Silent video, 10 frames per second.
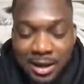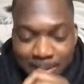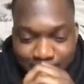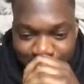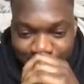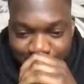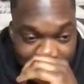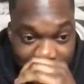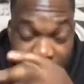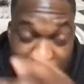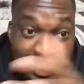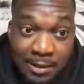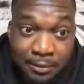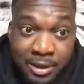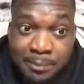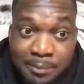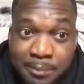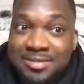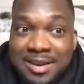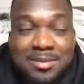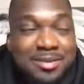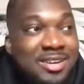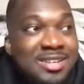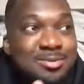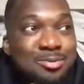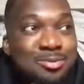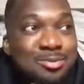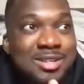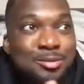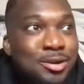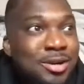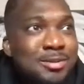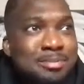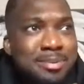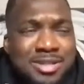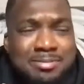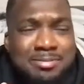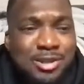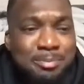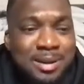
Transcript: But Yeah, boy. But fam, the thing is, what's man you